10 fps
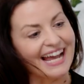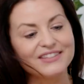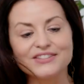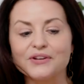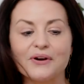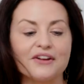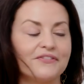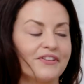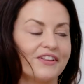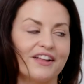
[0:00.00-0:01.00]
I do. I
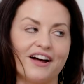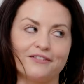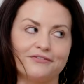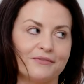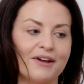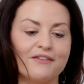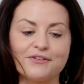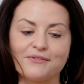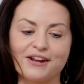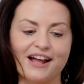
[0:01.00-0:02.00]
feel the love from
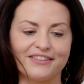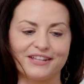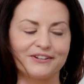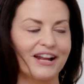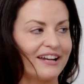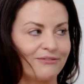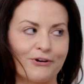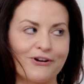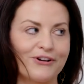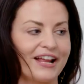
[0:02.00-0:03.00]
everyone on the internet
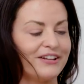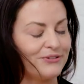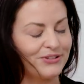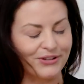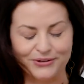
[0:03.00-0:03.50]
world and you too.